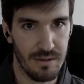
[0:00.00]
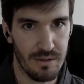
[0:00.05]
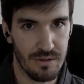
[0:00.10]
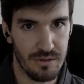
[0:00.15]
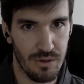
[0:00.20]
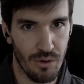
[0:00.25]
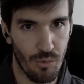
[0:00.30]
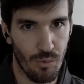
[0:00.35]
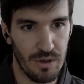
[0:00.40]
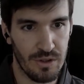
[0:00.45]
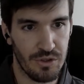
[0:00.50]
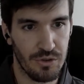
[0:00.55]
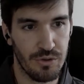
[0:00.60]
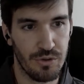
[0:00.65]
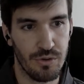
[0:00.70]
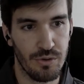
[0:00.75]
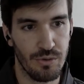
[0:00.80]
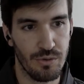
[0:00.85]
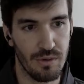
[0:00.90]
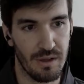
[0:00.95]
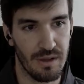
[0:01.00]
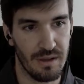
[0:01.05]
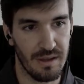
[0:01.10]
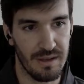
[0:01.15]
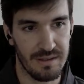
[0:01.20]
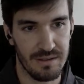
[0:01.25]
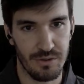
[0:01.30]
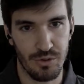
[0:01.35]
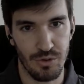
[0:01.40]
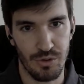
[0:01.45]
So what you do
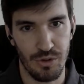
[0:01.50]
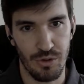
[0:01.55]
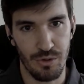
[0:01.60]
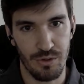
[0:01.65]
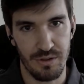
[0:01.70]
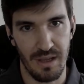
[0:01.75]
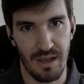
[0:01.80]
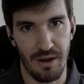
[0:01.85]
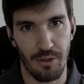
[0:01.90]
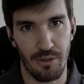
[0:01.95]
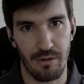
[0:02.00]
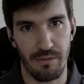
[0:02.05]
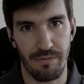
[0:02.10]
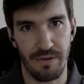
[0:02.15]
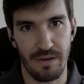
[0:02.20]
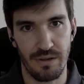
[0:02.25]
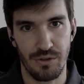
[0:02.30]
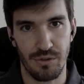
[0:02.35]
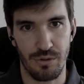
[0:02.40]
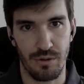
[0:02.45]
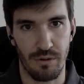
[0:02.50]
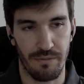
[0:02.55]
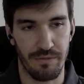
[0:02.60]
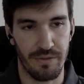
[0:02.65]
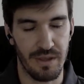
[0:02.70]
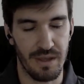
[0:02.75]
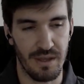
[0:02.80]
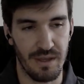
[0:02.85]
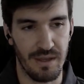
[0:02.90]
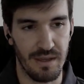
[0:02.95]
is to use another feature of
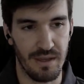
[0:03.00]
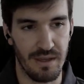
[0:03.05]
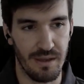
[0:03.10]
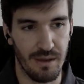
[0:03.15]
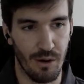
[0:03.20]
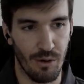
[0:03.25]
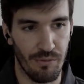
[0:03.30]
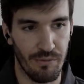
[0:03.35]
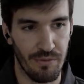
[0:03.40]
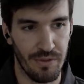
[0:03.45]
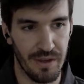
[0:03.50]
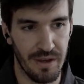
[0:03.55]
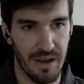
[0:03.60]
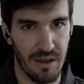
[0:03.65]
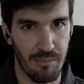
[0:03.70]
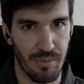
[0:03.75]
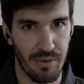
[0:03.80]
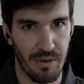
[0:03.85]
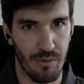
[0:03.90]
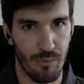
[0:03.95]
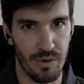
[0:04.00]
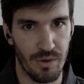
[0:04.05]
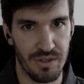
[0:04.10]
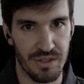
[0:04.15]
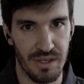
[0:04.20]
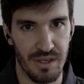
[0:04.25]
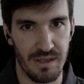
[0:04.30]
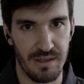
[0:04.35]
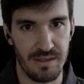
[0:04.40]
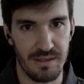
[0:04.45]
the NIP,
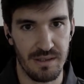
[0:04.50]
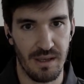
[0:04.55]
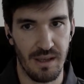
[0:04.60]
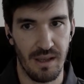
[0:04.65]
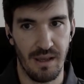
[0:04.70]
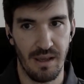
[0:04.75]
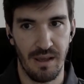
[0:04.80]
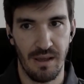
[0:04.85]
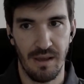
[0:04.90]
which is